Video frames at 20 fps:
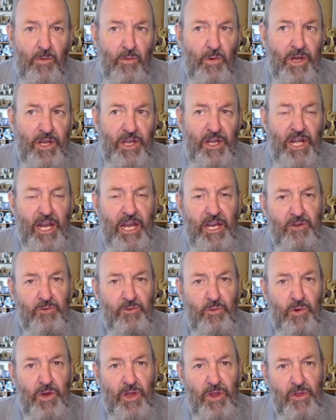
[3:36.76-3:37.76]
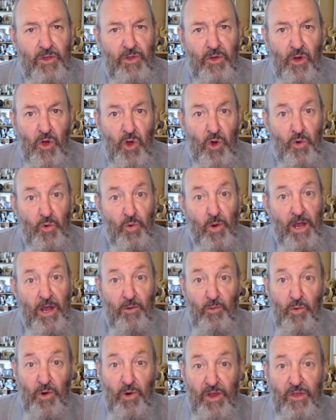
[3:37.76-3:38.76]
We connect with who
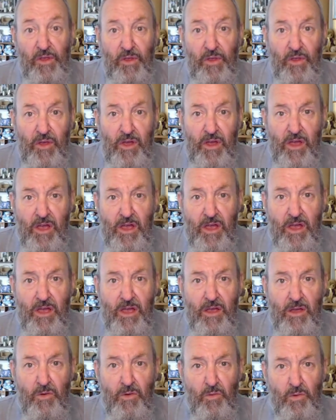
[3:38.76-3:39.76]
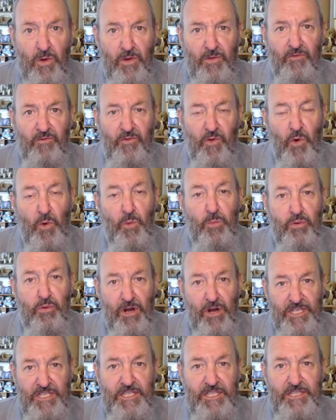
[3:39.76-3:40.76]
we're with full
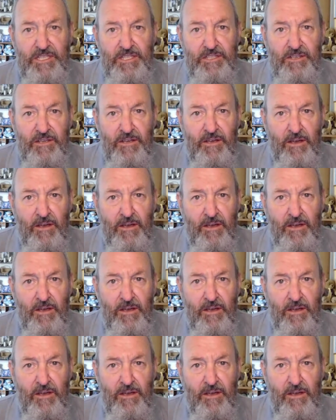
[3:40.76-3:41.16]
presence.